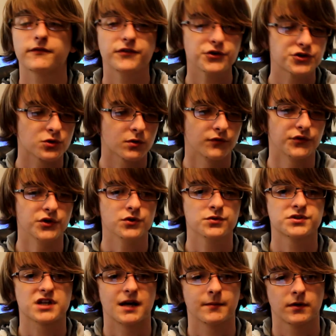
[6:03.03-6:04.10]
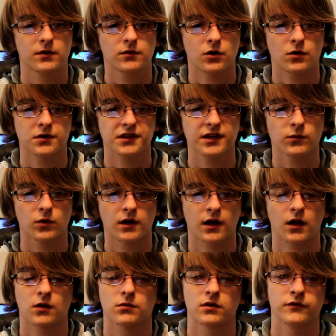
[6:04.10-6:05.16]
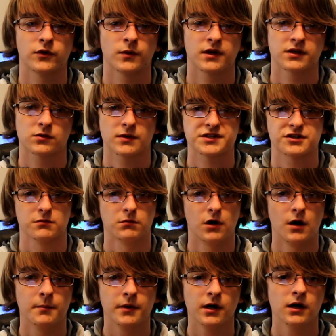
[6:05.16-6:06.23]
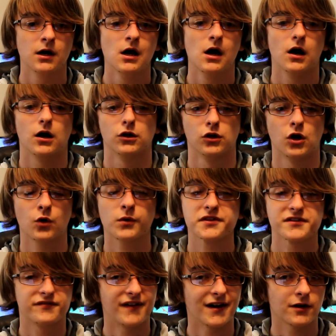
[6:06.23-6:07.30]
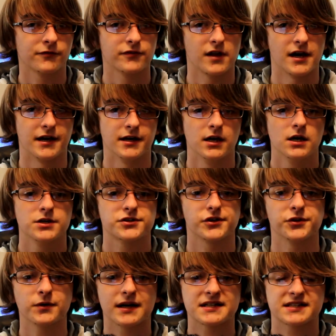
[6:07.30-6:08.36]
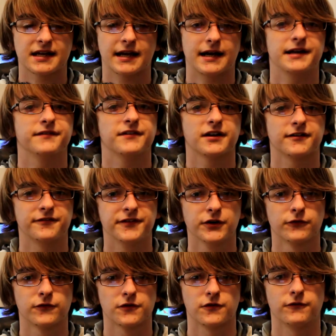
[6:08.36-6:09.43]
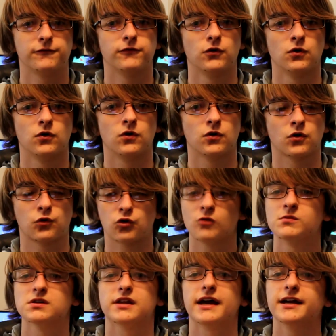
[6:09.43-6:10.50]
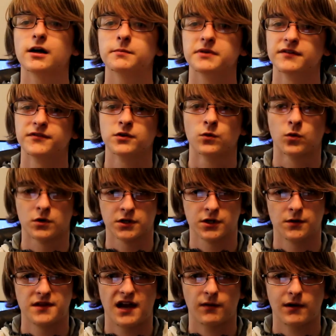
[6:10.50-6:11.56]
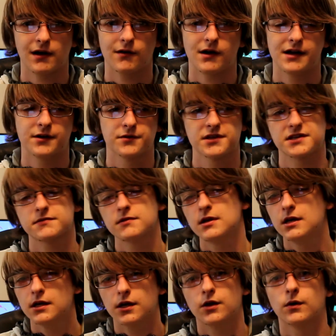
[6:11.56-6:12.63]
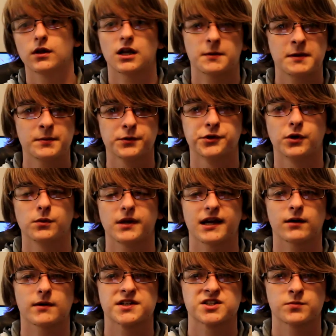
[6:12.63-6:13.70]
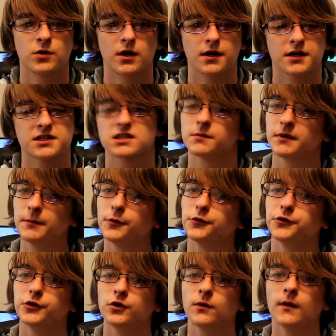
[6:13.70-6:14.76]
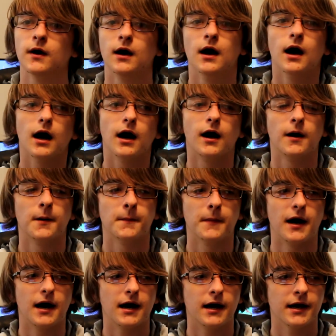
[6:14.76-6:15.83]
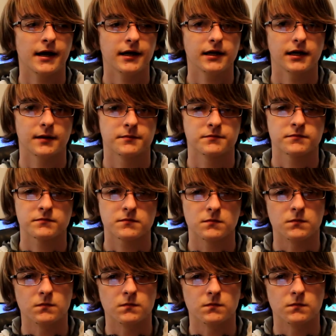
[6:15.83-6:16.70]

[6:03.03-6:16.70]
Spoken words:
future reviews, I'm currently working on reviewing the Razer Mamba along with the Firefly, so you guys can kind of get a feel for the full Chroma lineup if you were to go that route. I know that, a lot of people don't like Razer products, some people do. I am